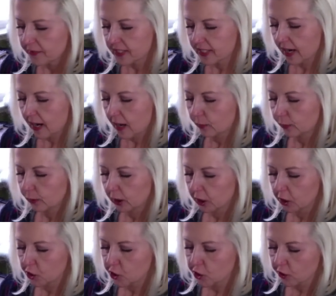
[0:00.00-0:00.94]
sound,
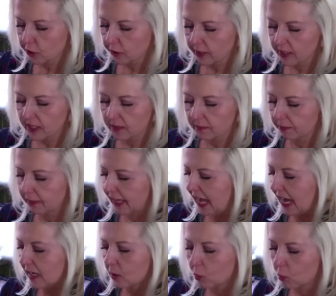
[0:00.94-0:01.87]
luxurious
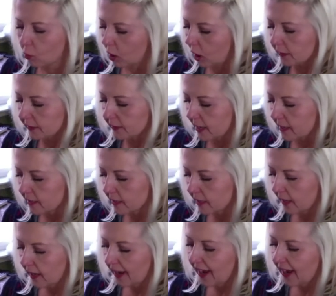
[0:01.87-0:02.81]
black walnut,
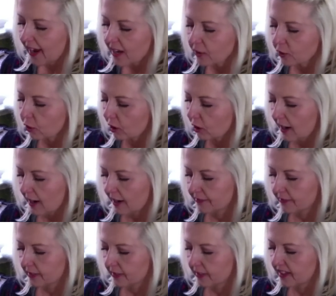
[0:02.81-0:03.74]

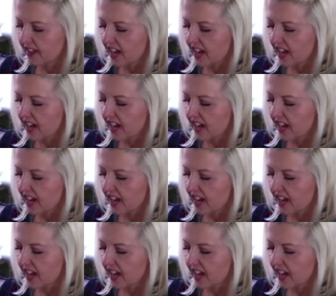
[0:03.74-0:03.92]
handcrafted in the